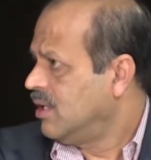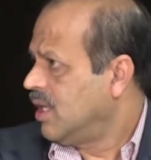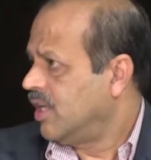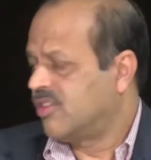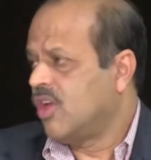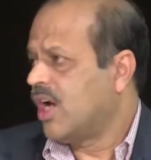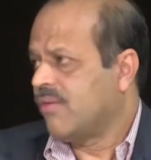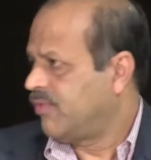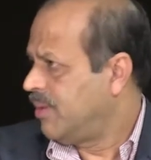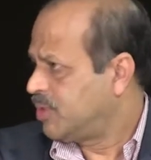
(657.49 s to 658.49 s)
It's not a
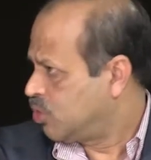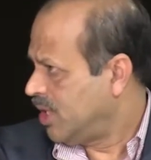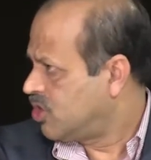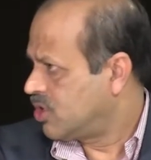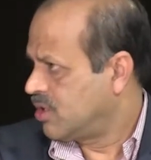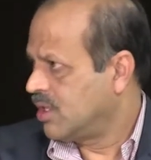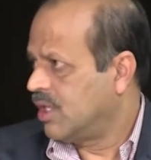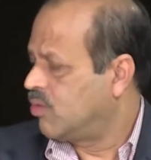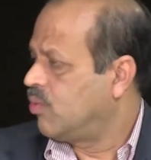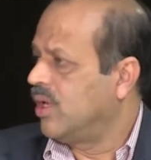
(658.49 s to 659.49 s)
flip switch.
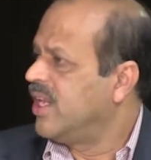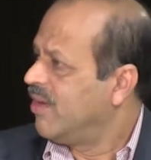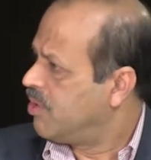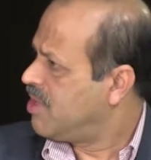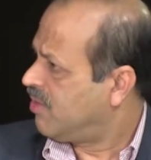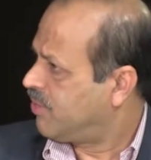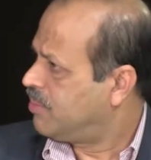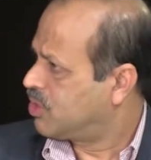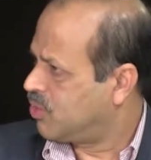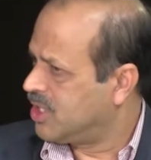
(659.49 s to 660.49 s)
It will never be a
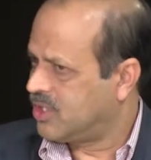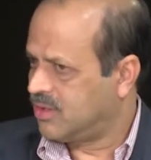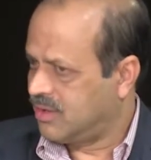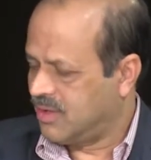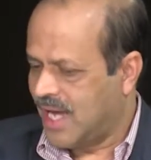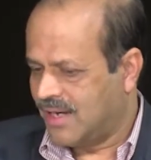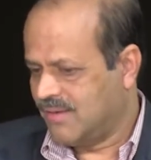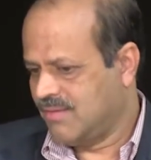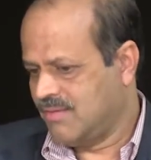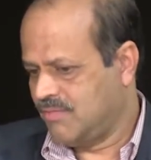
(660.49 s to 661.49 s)
flip switch that
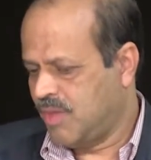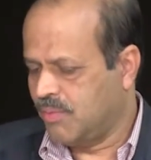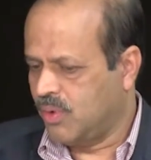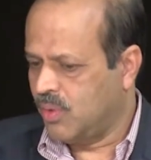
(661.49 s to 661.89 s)
people